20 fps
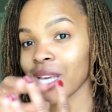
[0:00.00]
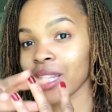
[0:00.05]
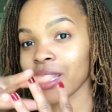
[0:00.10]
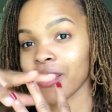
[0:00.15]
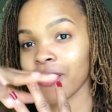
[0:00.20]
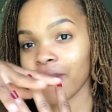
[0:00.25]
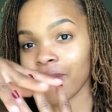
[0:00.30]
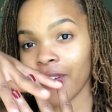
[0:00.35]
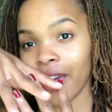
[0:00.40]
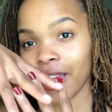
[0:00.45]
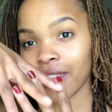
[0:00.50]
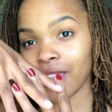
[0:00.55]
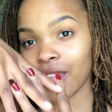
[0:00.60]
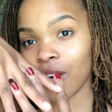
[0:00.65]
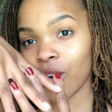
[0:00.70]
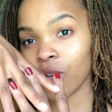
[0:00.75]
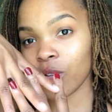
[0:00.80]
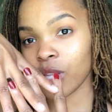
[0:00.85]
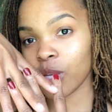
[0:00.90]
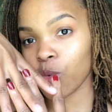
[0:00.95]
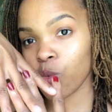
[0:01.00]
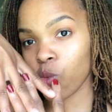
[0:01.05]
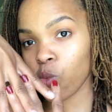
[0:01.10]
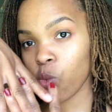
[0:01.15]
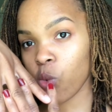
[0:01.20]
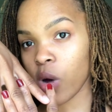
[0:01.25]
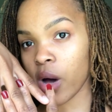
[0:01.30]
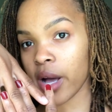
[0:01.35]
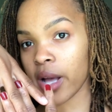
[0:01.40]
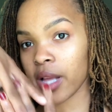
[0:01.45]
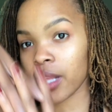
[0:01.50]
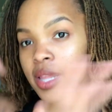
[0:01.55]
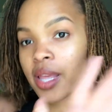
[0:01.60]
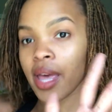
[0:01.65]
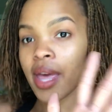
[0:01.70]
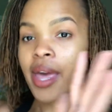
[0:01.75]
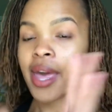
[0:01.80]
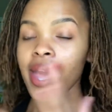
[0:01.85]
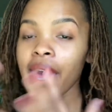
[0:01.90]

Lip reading: and the fact that only one